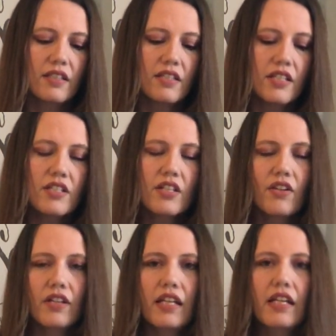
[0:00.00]
just so
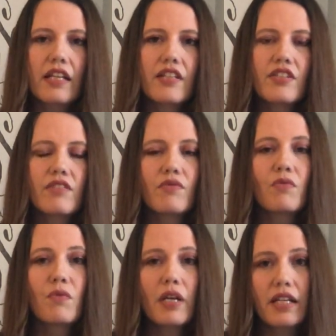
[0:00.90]
that he can
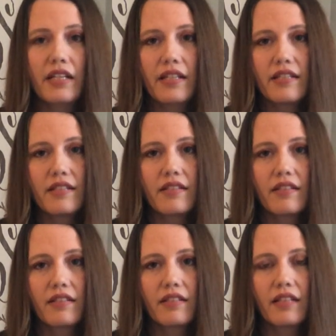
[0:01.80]
witness
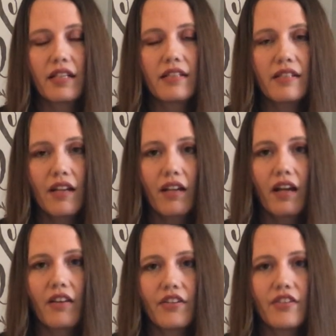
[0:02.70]
and tell
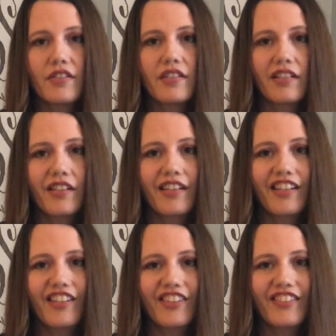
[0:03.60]
others the good
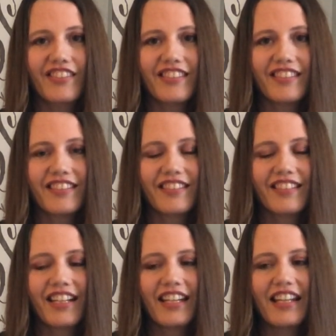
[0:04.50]
news.
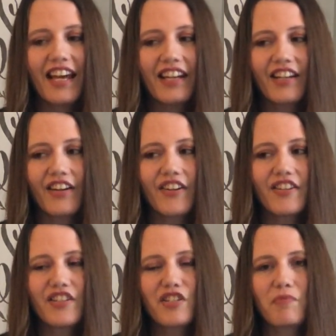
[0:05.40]
That
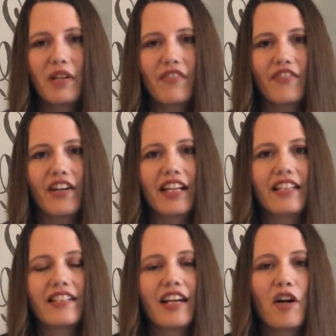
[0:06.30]
encourages me,
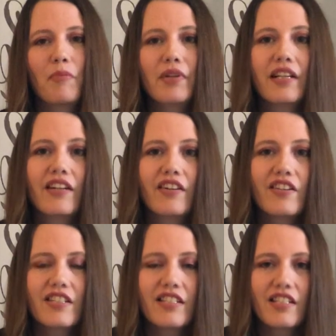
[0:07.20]
friends. I hope it
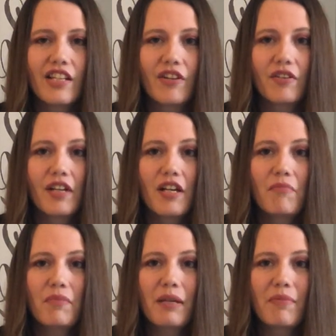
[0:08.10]
encourages you.
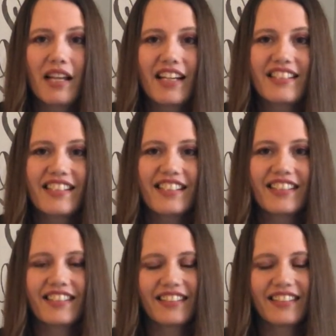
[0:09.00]
Be blessed.